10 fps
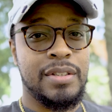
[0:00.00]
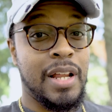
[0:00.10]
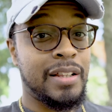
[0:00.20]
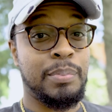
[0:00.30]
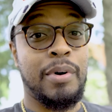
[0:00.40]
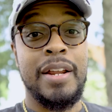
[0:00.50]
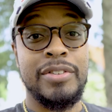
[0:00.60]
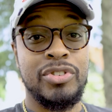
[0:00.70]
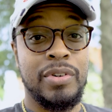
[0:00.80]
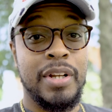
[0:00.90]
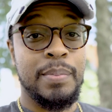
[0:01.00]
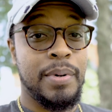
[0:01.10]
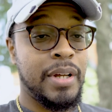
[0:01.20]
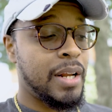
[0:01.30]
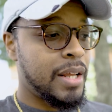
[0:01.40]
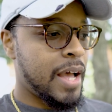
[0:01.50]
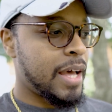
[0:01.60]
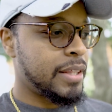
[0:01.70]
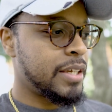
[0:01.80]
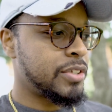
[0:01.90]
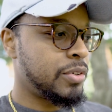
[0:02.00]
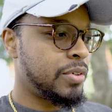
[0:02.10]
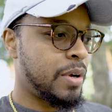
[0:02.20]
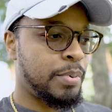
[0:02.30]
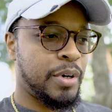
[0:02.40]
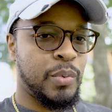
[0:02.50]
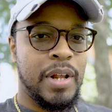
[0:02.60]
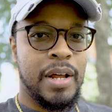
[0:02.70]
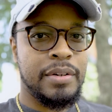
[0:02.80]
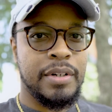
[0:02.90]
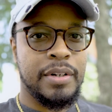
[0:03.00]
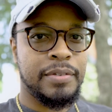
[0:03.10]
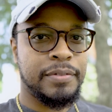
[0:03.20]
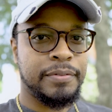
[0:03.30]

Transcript: like the brightest screen, but I think it's holding up pretty well out here.